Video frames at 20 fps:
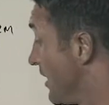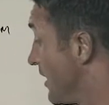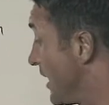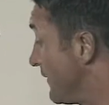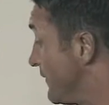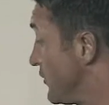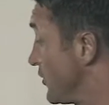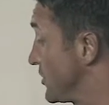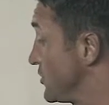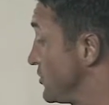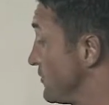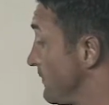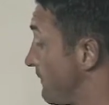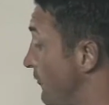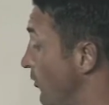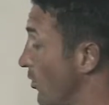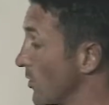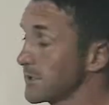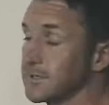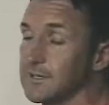If you could do
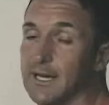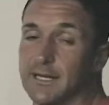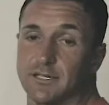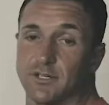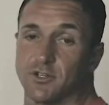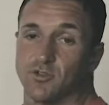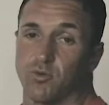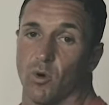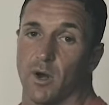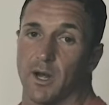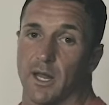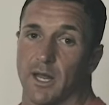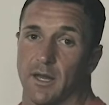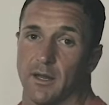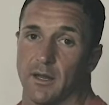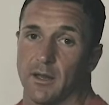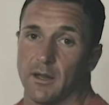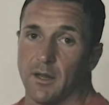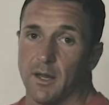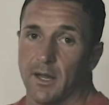4 sets of 20
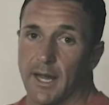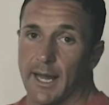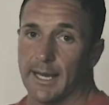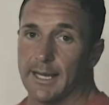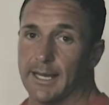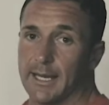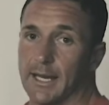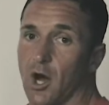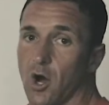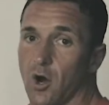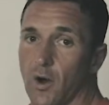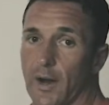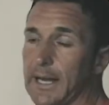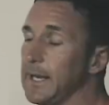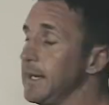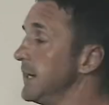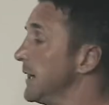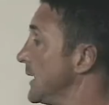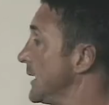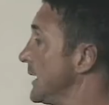and get all 80
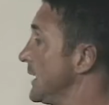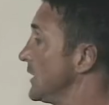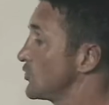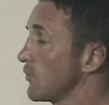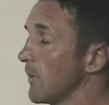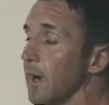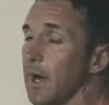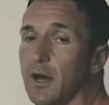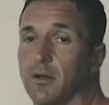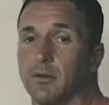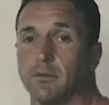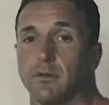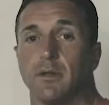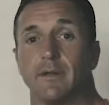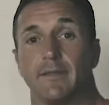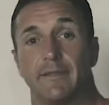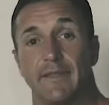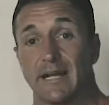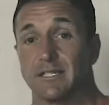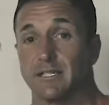done each round,
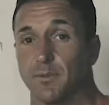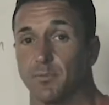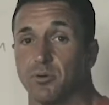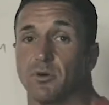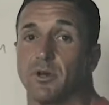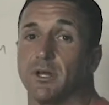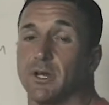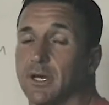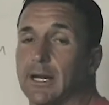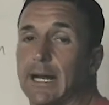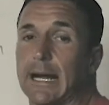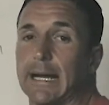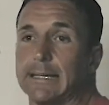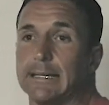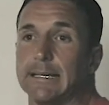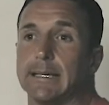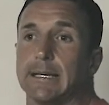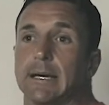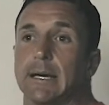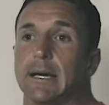that's a pretty good
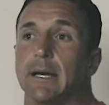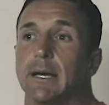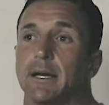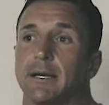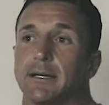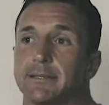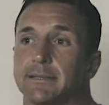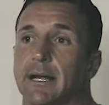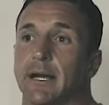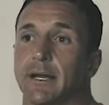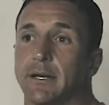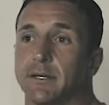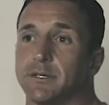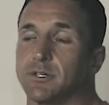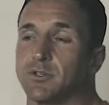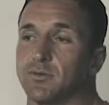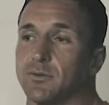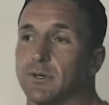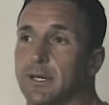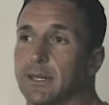idea, because now you're
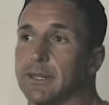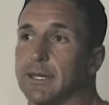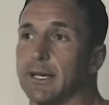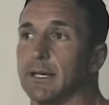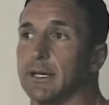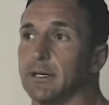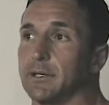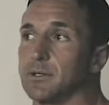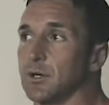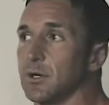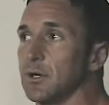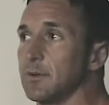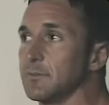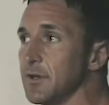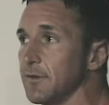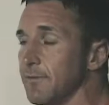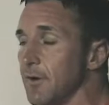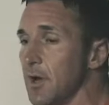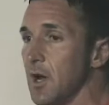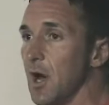just really thinking in terms
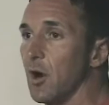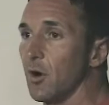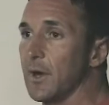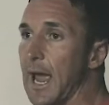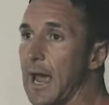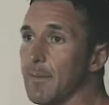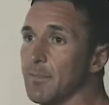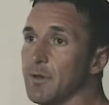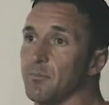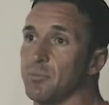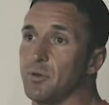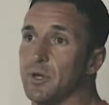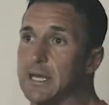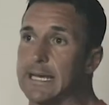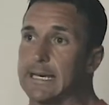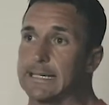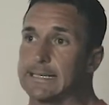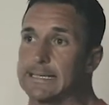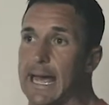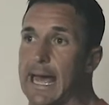of, okay, I'm
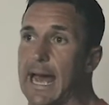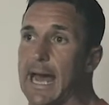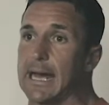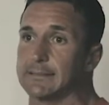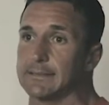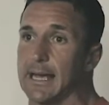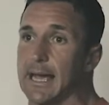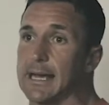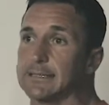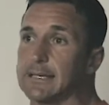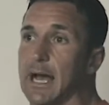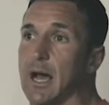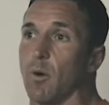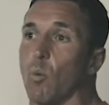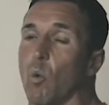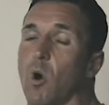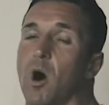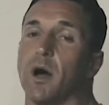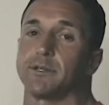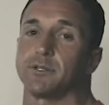completing a task as I
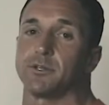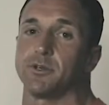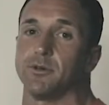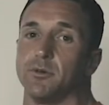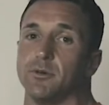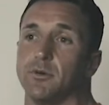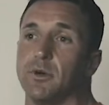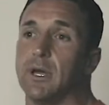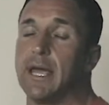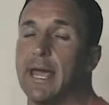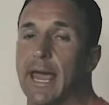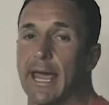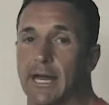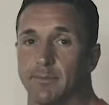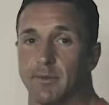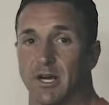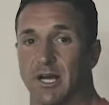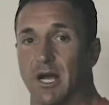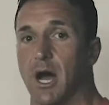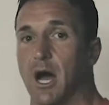want to, and
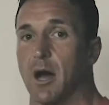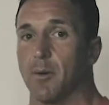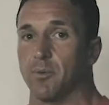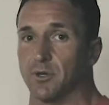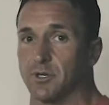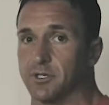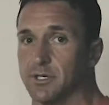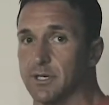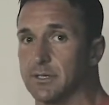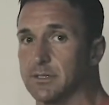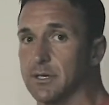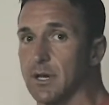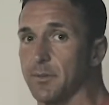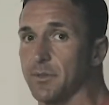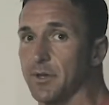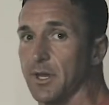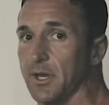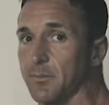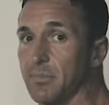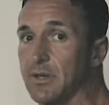I'm accomplishing
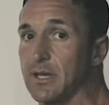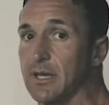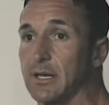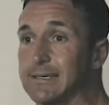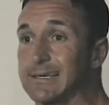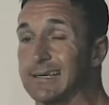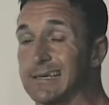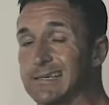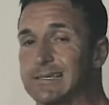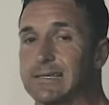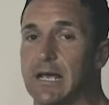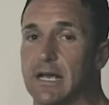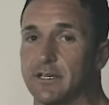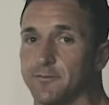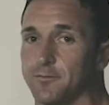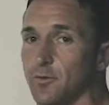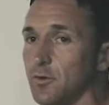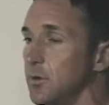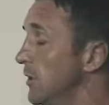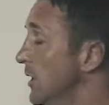something and being
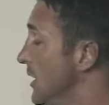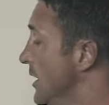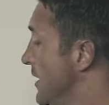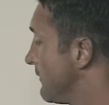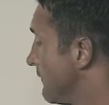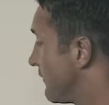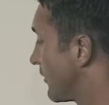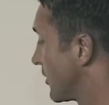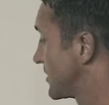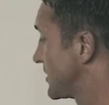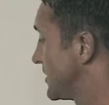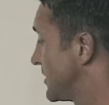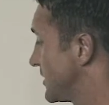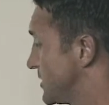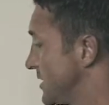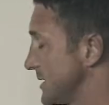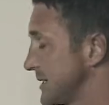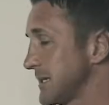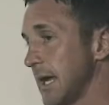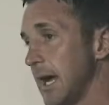successful, versus
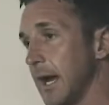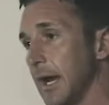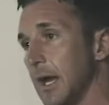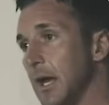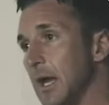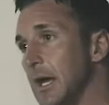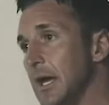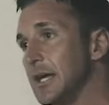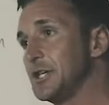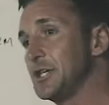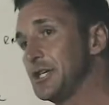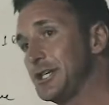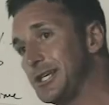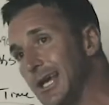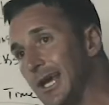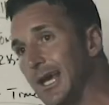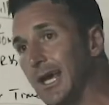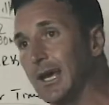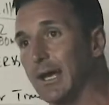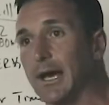just like,
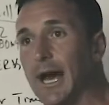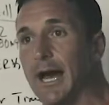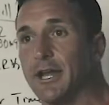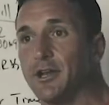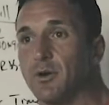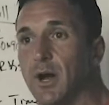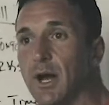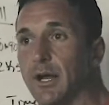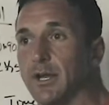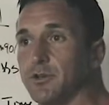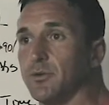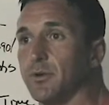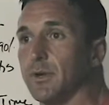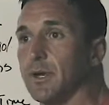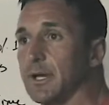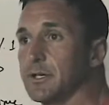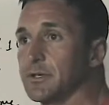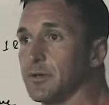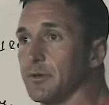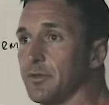shit, I knew I could do an
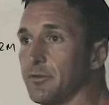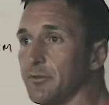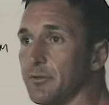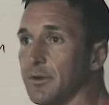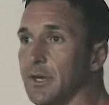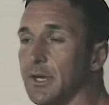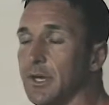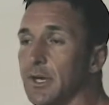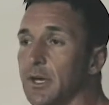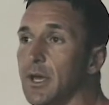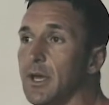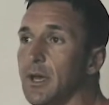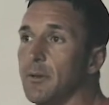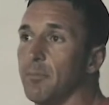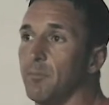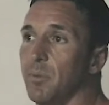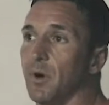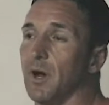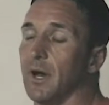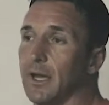extra 3,
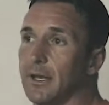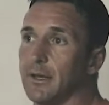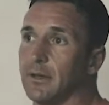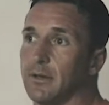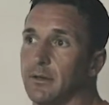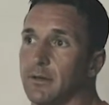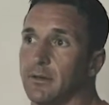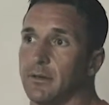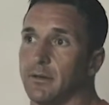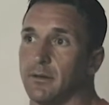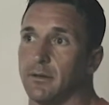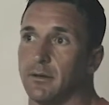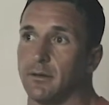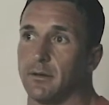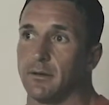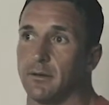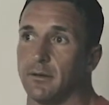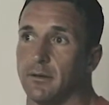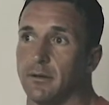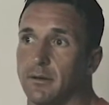but
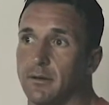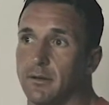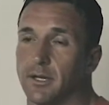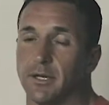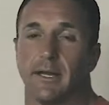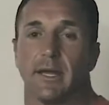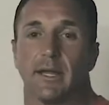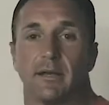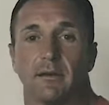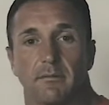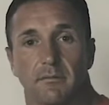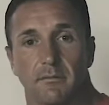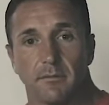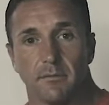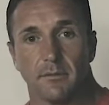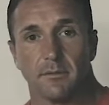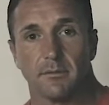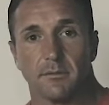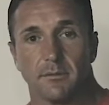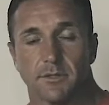you didn't.
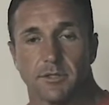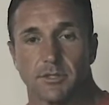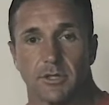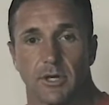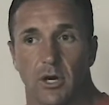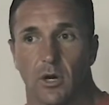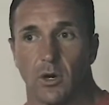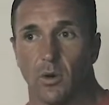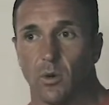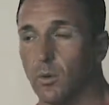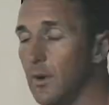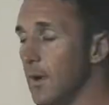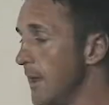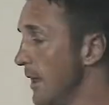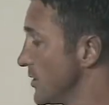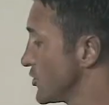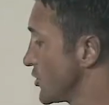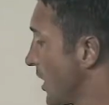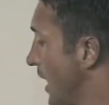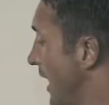So
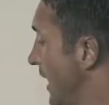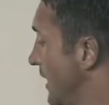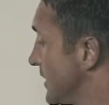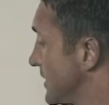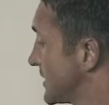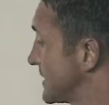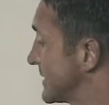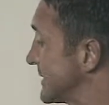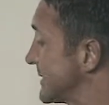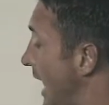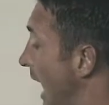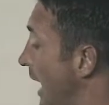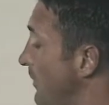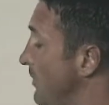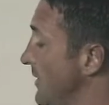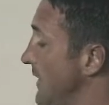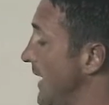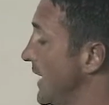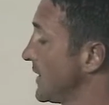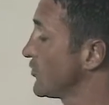try and stop
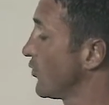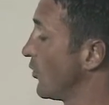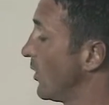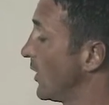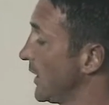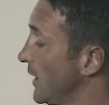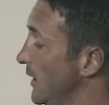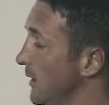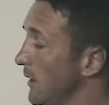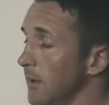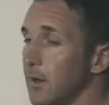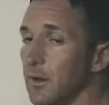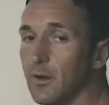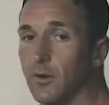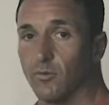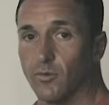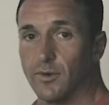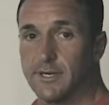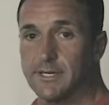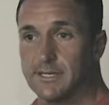at that 20,
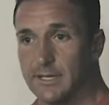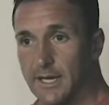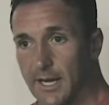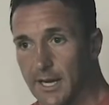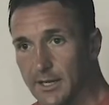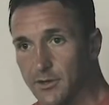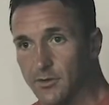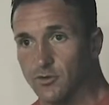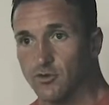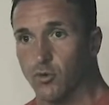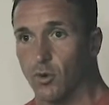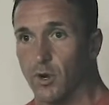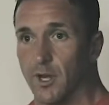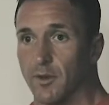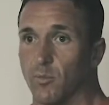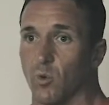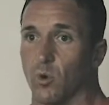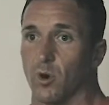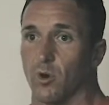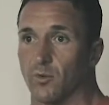reset, do 20
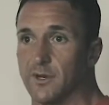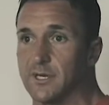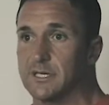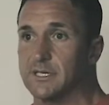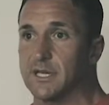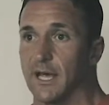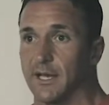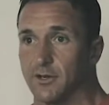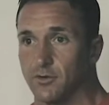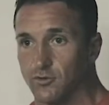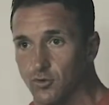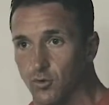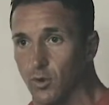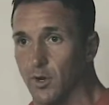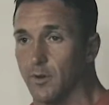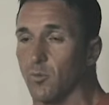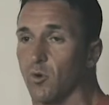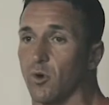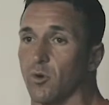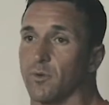more, reset, do 20
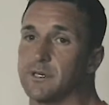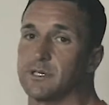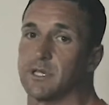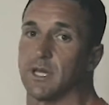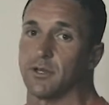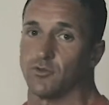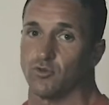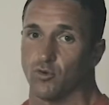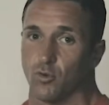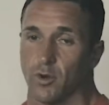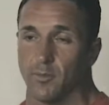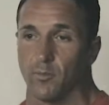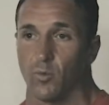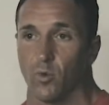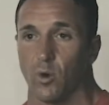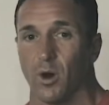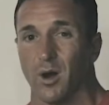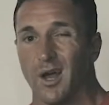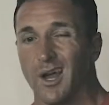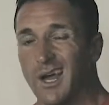more, reset, do 20
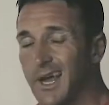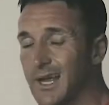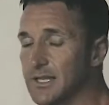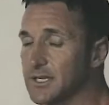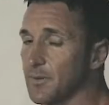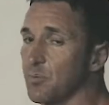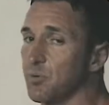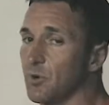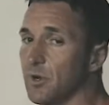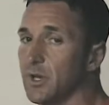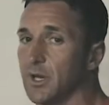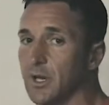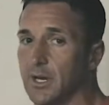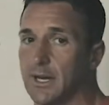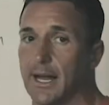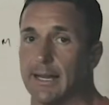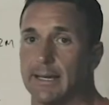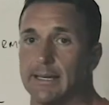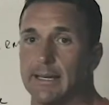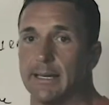more. It's a pretty good
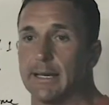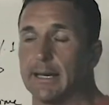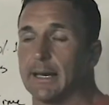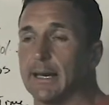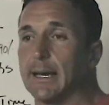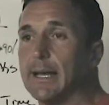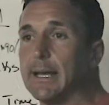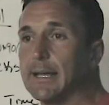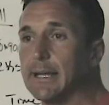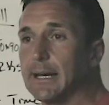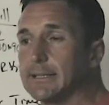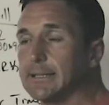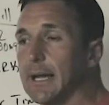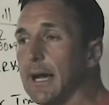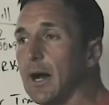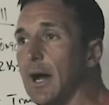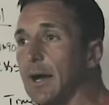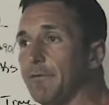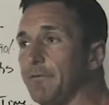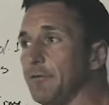idea. That's
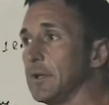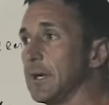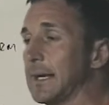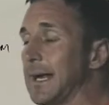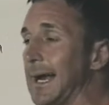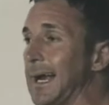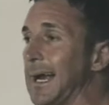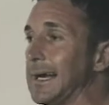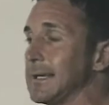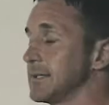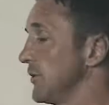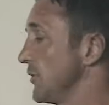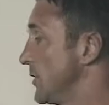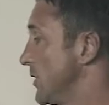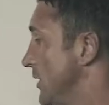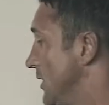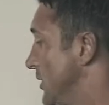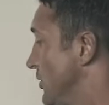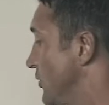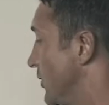how I feel like I got so
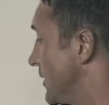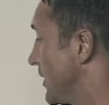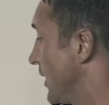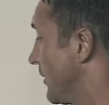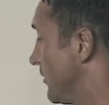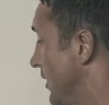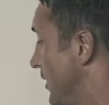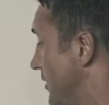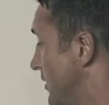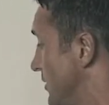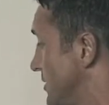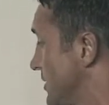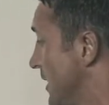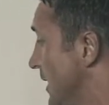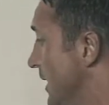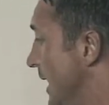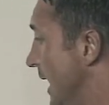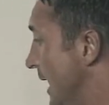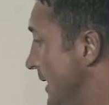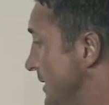good at doing double unders
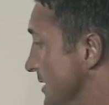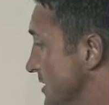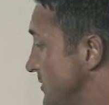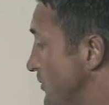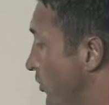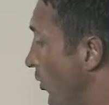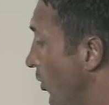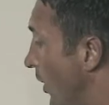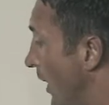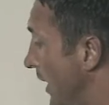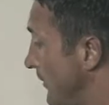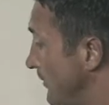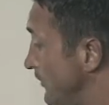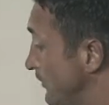at this point.